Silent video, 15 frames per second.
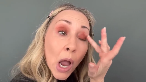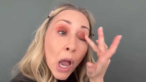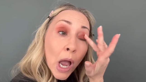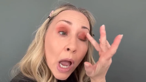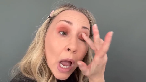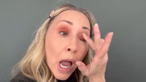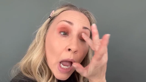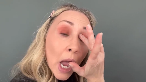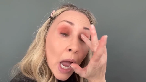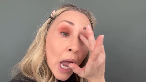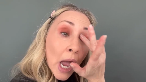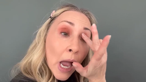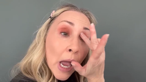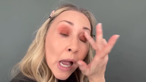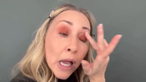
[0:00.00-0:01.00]

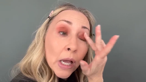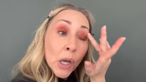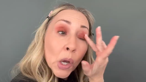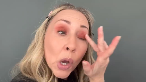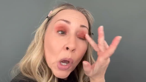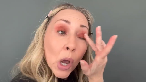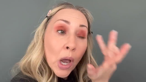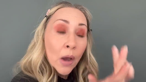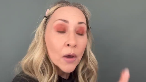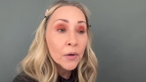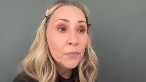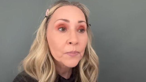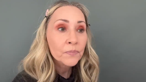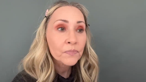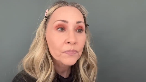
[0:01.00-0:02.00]

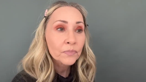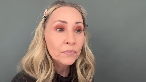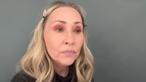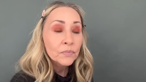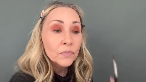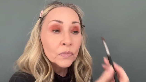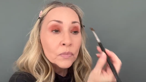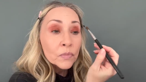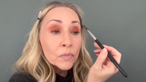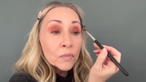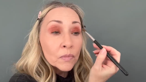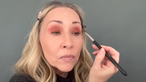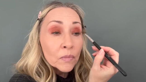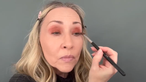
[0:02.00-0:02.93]
[no speech]